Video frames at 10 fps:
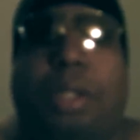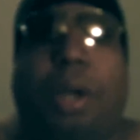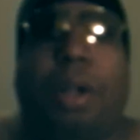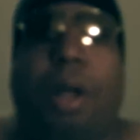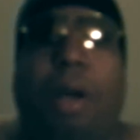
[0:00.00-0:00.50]

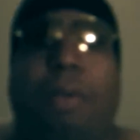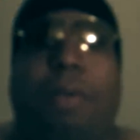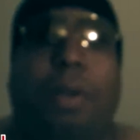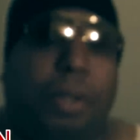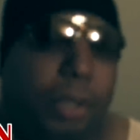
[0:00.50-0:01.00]
going on,
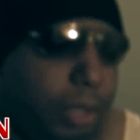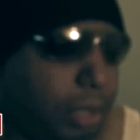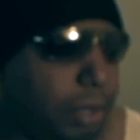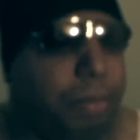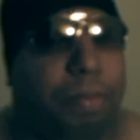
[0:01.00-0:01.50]
folks?
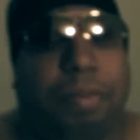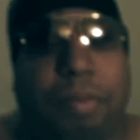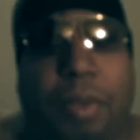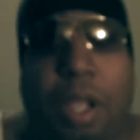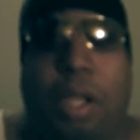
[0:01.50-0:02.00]

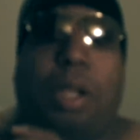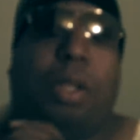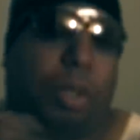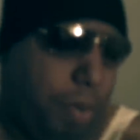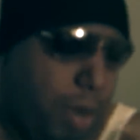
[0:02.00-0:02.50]

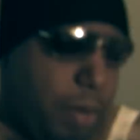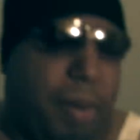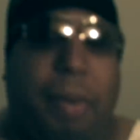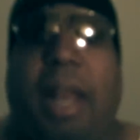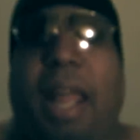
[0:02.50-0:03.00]
It's probably going
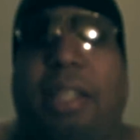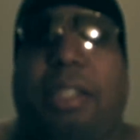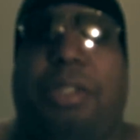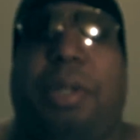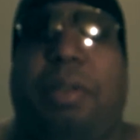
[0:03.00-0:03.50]
to be my
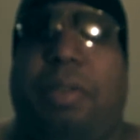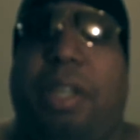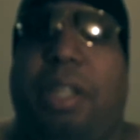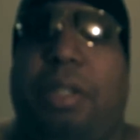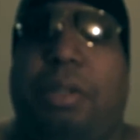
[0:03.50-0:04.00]
last string of
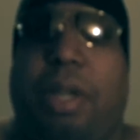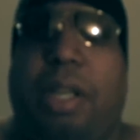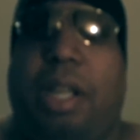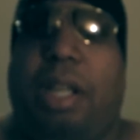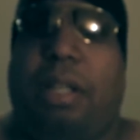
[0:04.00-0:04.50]
videos
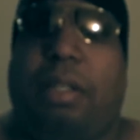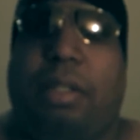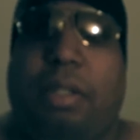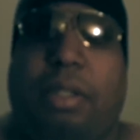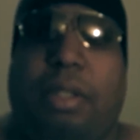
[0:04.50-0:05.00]
right now.
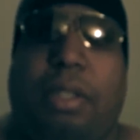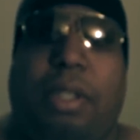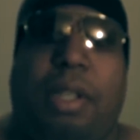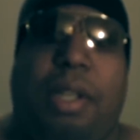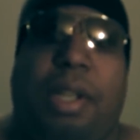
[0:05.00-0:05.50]

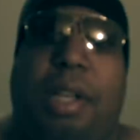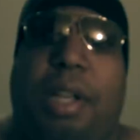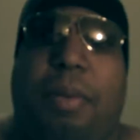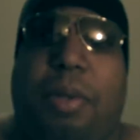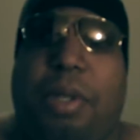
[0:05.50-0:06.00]

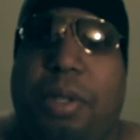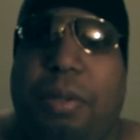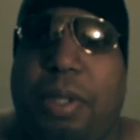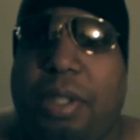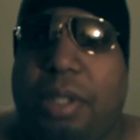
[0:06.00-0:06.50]
What I'm going to
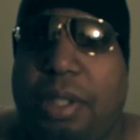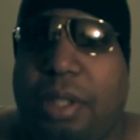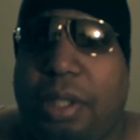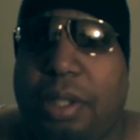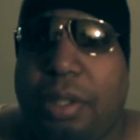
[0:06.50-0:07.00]
do is,
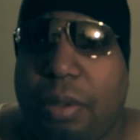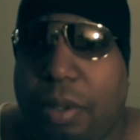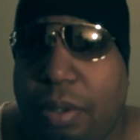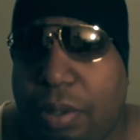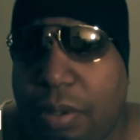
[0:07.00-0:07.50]

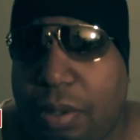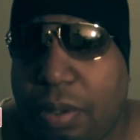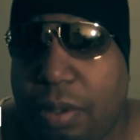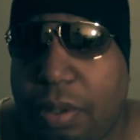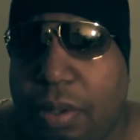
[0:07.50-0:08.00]
what
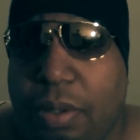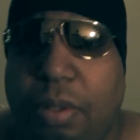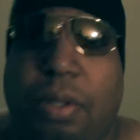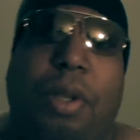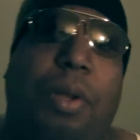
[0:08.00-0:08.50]

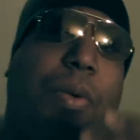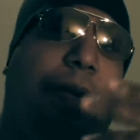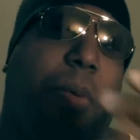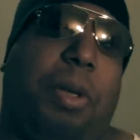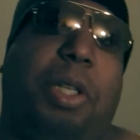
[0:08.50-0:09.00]

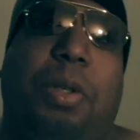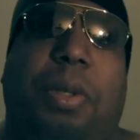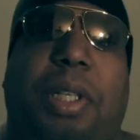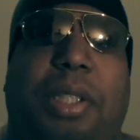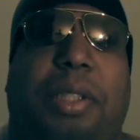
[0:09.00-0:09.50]
I'm going to
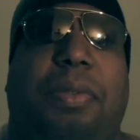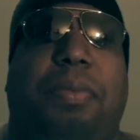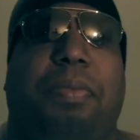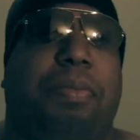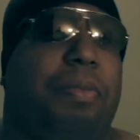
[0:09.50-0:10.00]
do is,
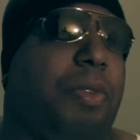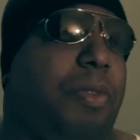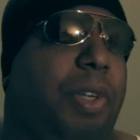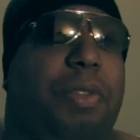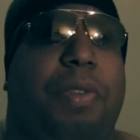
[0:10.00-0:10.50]

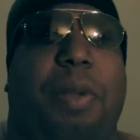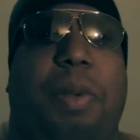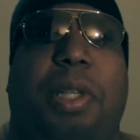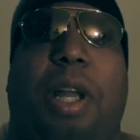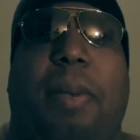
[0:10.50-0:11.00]
for this video,
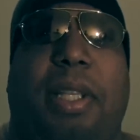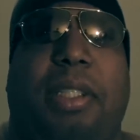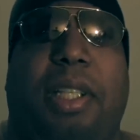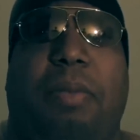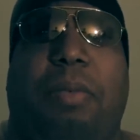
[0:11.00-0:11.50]
I'm going to talk about
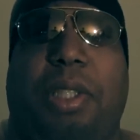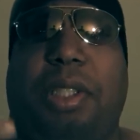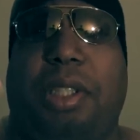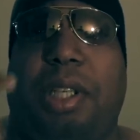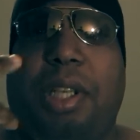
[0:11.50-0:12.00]
something
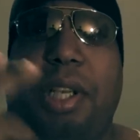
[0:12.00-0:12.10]
which